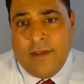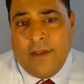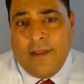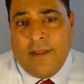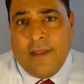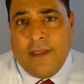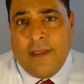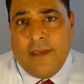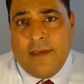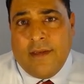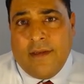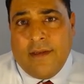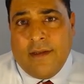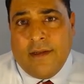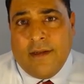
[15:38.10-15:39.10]

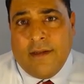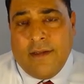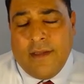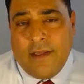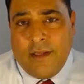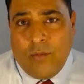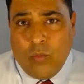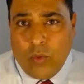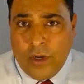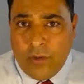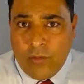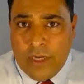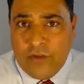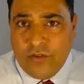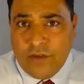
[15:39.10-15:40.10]
then in one
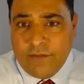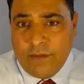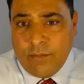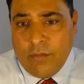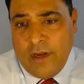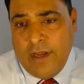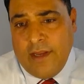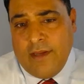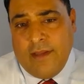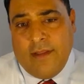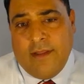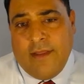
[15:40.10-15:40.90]
region of the brain,